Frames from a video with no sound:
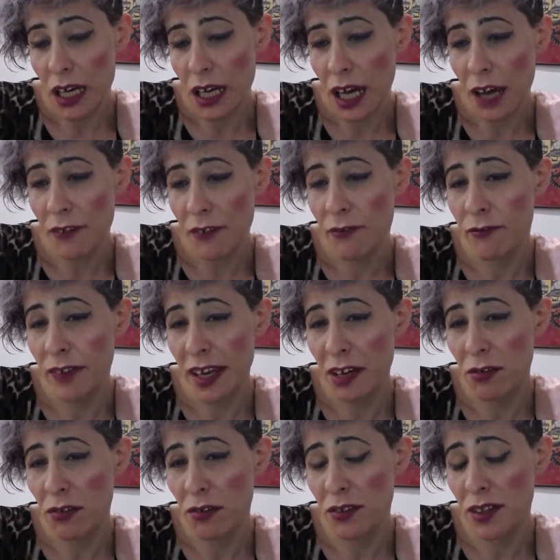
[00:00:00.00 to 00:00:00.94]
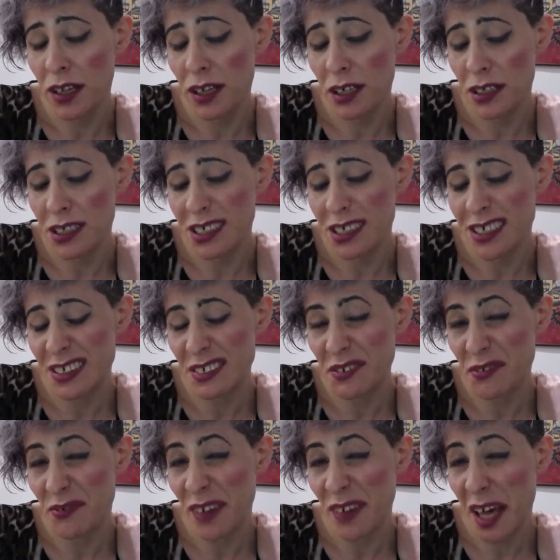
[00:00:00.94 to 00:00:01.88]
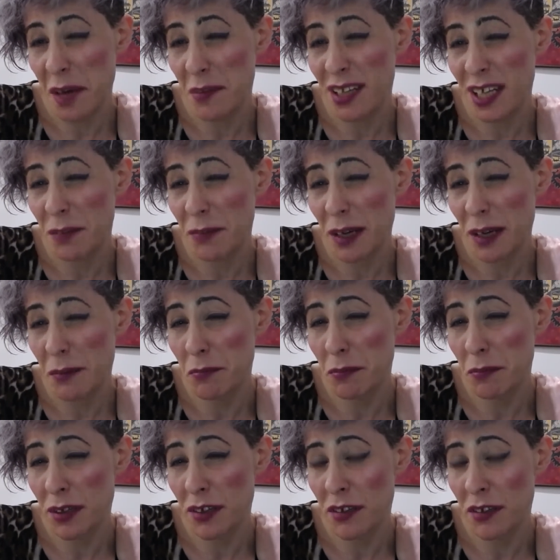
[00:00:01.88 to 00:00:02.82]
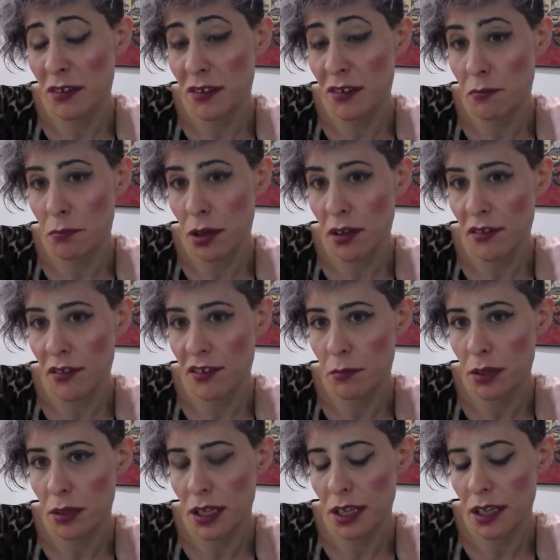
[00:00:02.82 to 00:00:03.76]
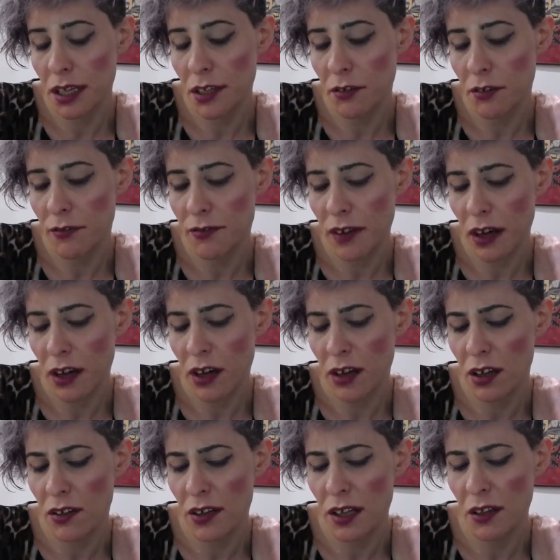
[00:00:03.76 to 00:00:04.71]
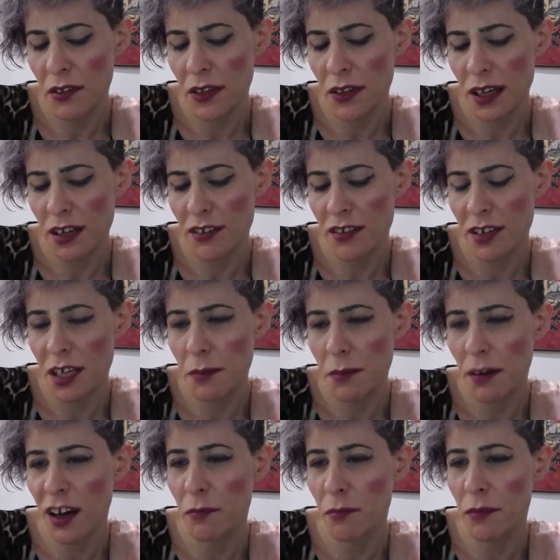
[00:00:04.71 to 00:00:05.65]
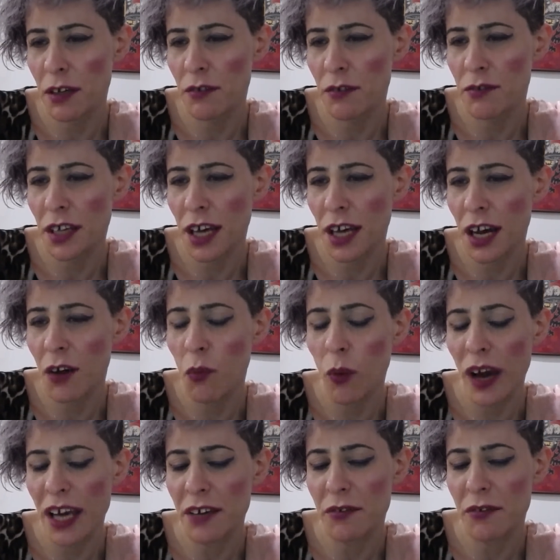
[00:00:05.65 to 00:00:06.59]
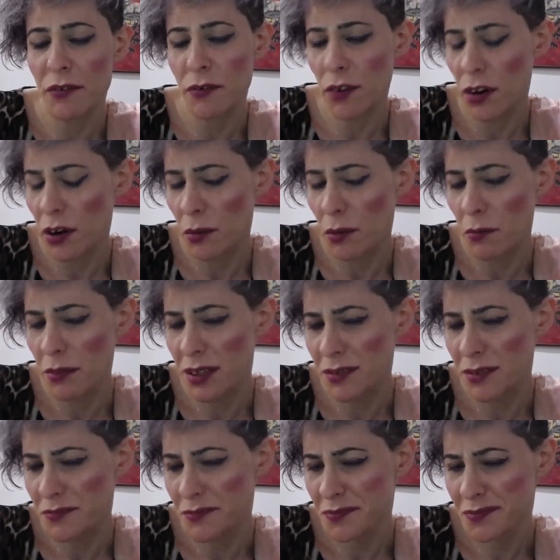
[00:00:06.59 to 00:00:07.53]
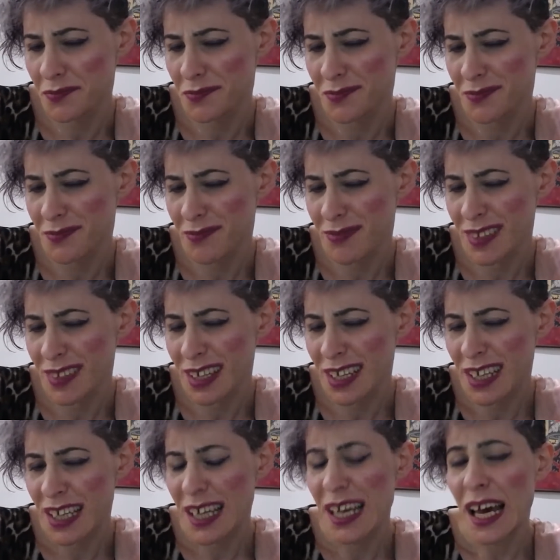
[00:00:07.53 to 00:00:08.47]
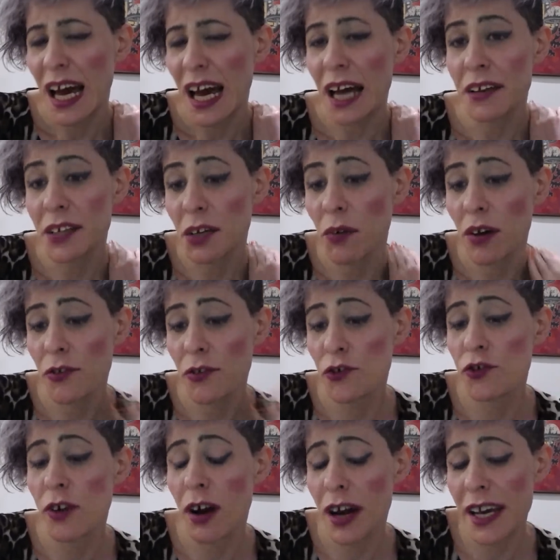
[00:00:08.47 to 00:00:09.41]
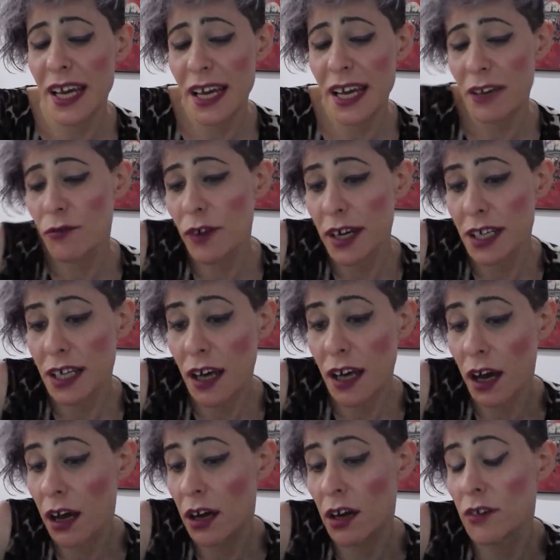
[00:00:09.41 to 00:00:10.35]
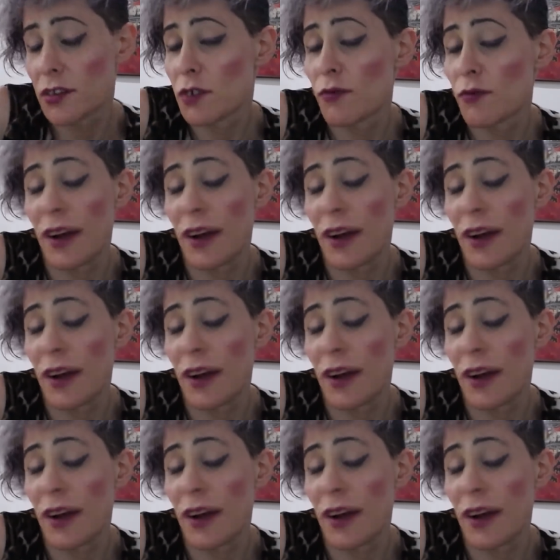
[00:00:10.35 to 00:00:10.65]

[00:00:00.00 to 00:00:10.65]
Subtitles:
I feel that family members, possibly your father, are things that you might have moved to get away from. And you are trying really hard to